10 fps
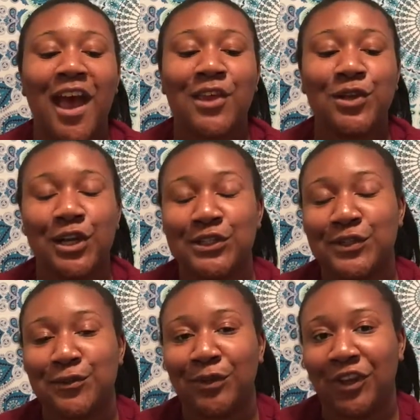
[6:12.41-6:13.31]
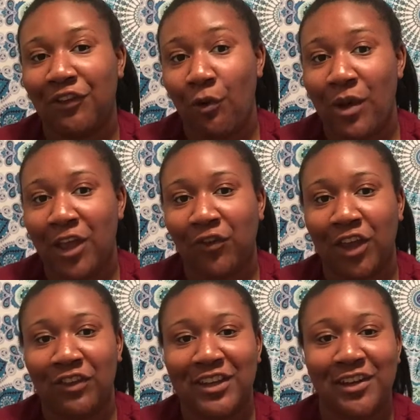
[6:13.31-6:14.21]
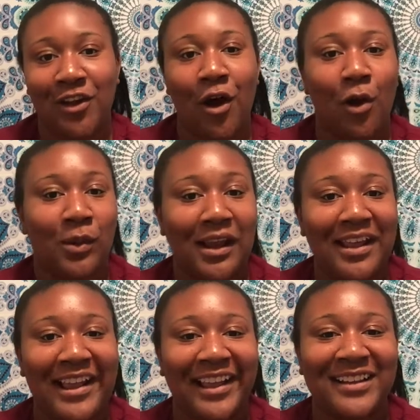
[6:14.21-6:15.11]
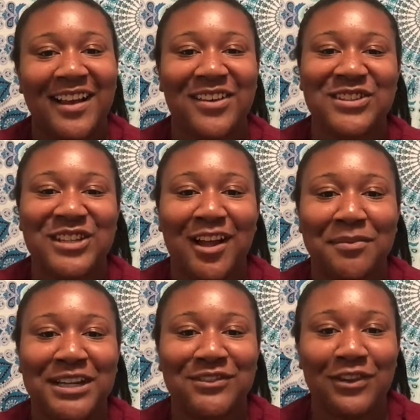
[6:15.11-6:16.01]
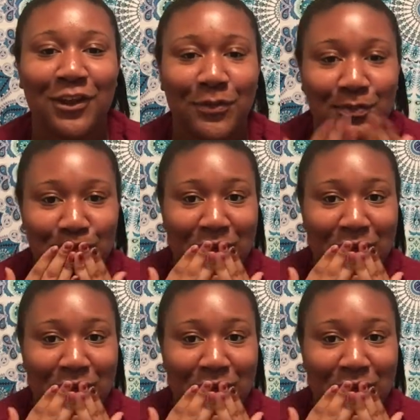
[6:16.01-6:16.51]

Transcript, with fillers: You can also enter my giveaway if I haven't ended it already. And I'll see y'all in the next video.